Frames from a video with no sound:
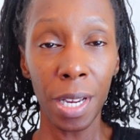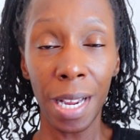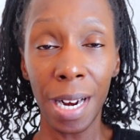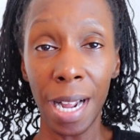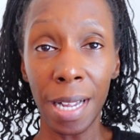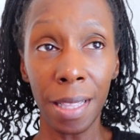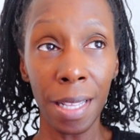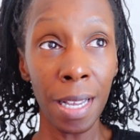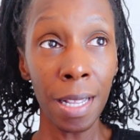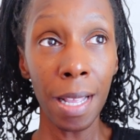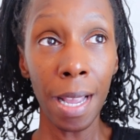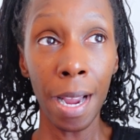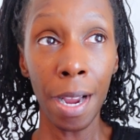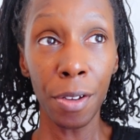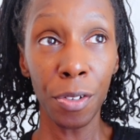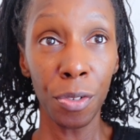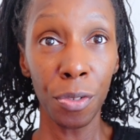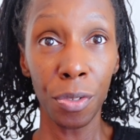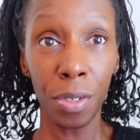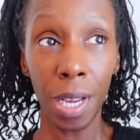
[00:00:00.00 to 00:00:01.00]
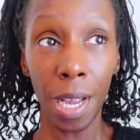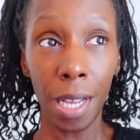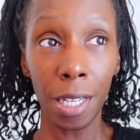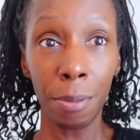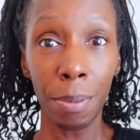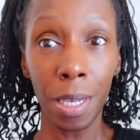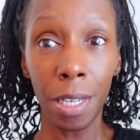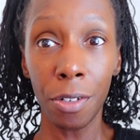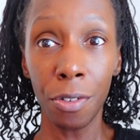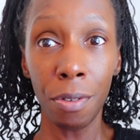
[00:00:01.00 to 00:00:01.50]
And I think the answer is yes,
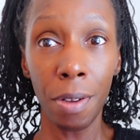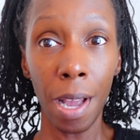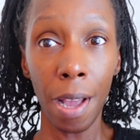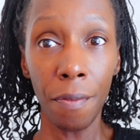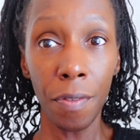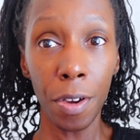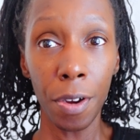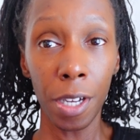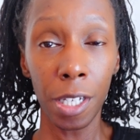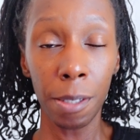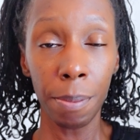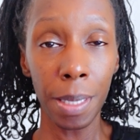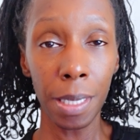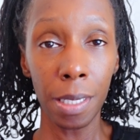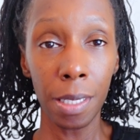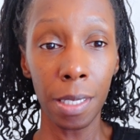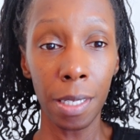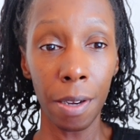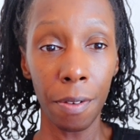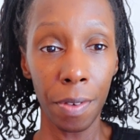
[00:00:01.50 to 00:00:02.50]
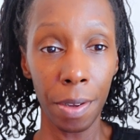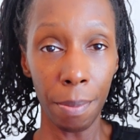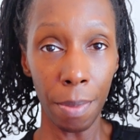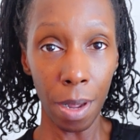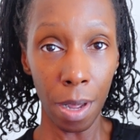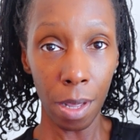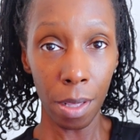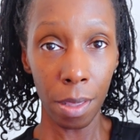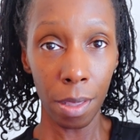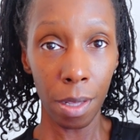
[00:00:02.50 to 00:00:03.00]
because you have your expenses every
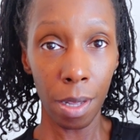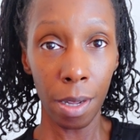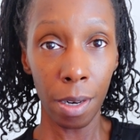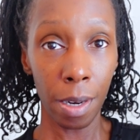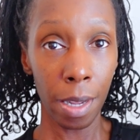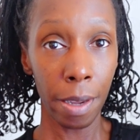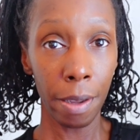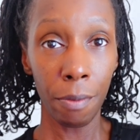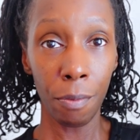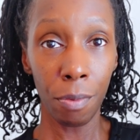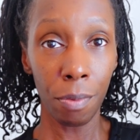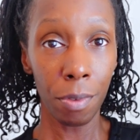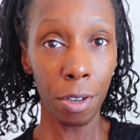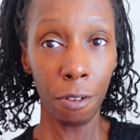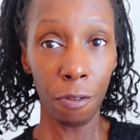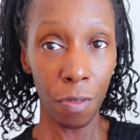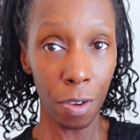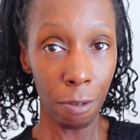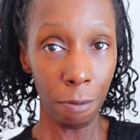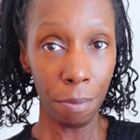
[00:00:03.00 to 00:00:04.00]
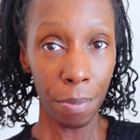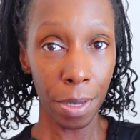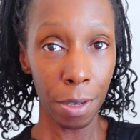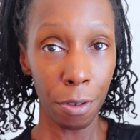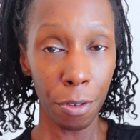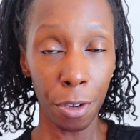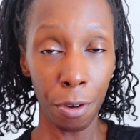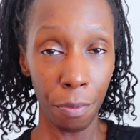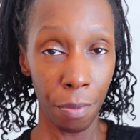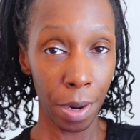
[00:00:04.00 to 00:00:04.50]
month, like your phone
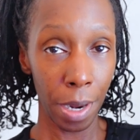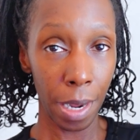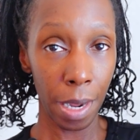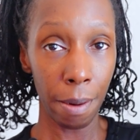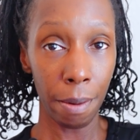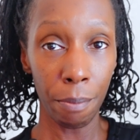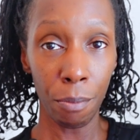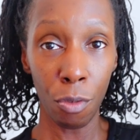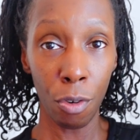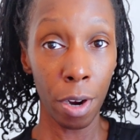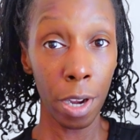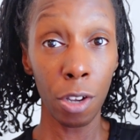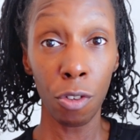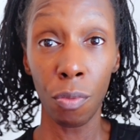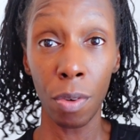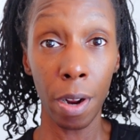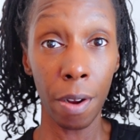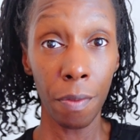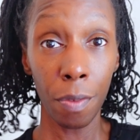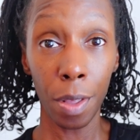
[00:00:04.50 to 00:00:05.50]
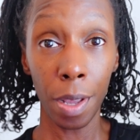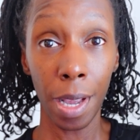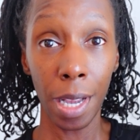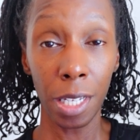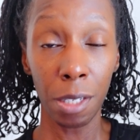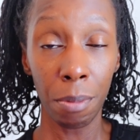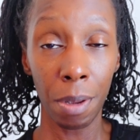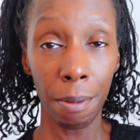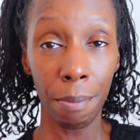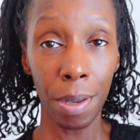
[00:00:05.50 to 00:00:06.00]
bill, your rent, mortgage, whatever the
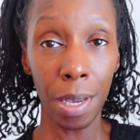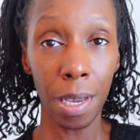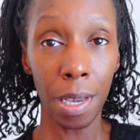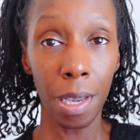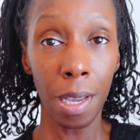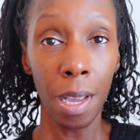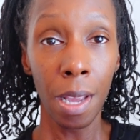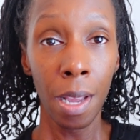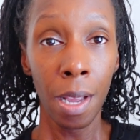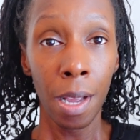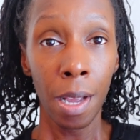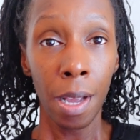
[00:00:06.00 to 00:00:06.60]
case may be.